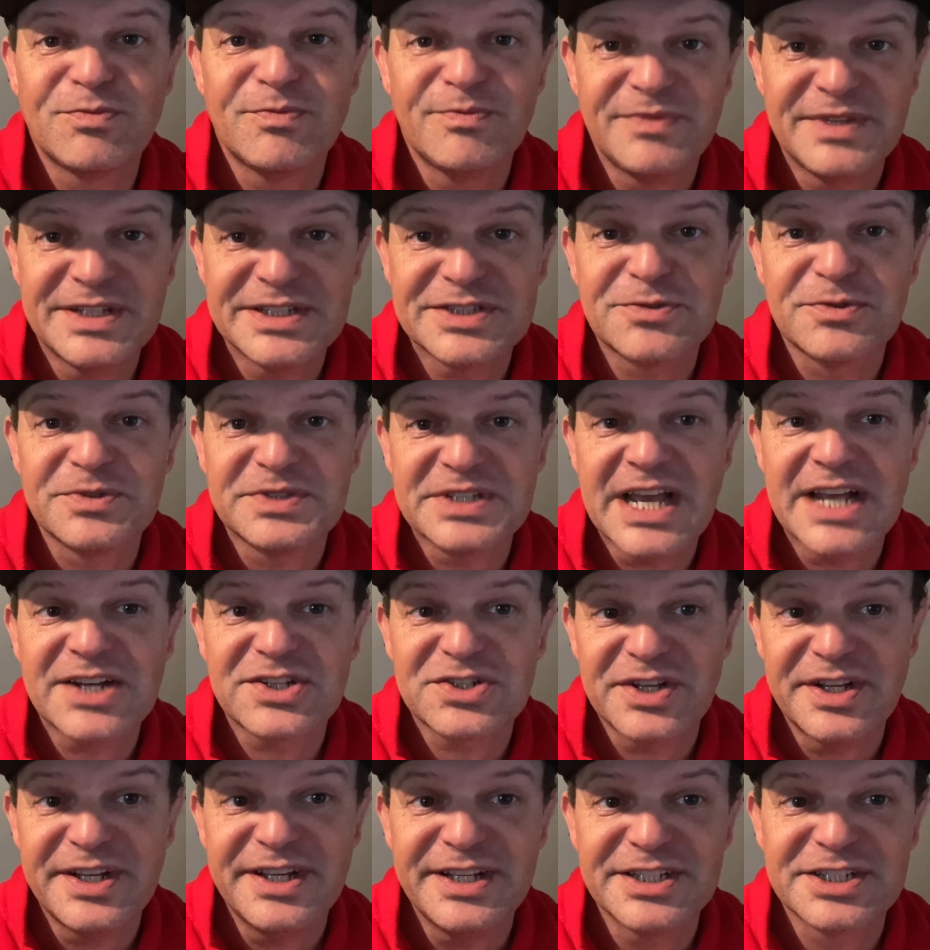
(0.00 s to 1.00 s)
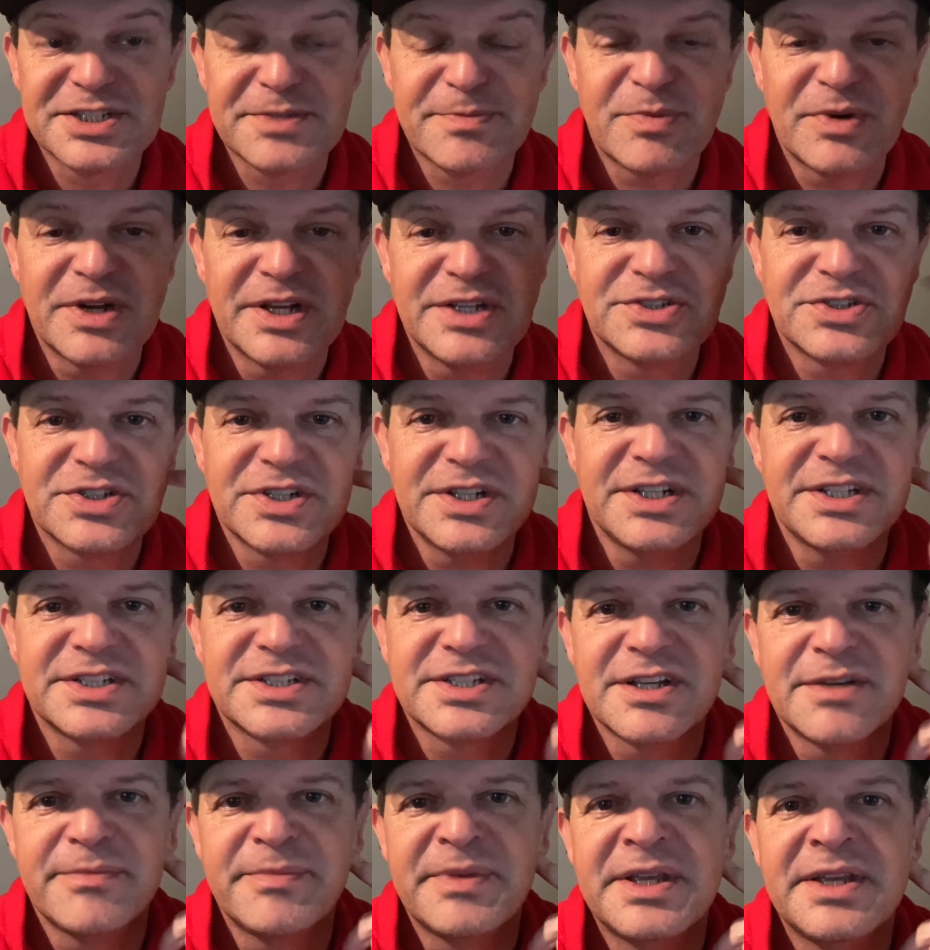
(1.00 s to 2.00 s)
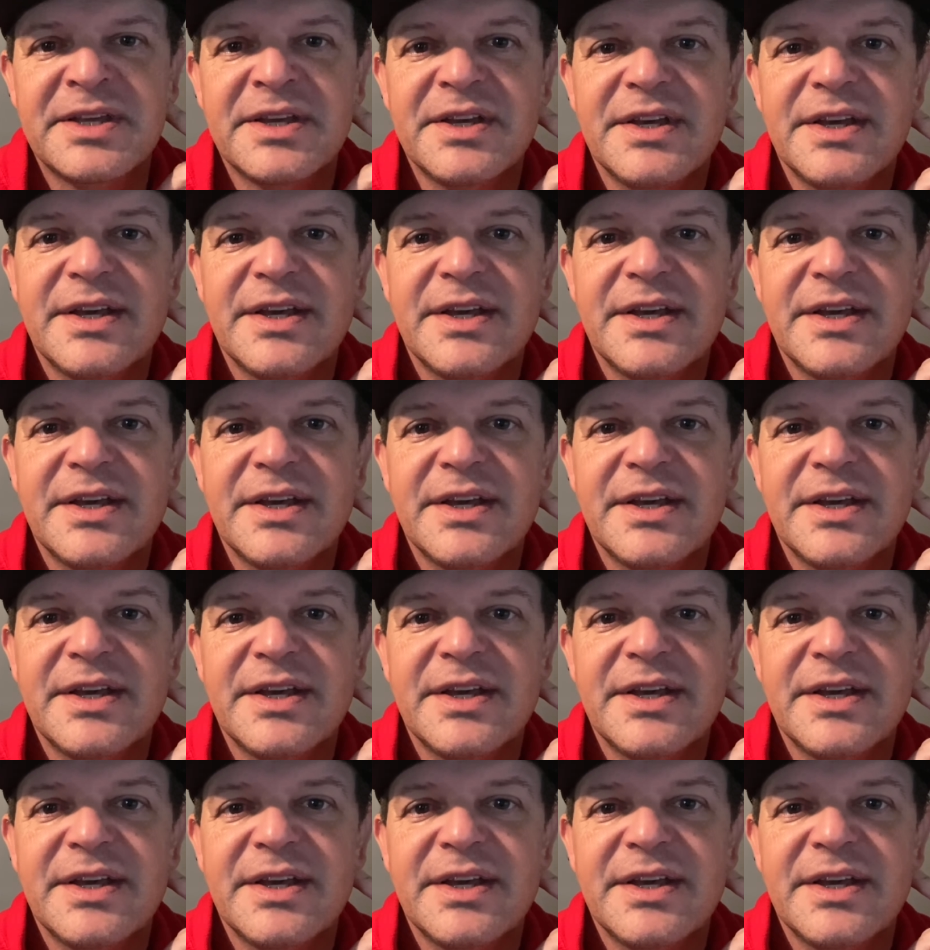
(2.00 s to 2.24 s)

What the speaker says: This was actually his spreadsheet he sent me.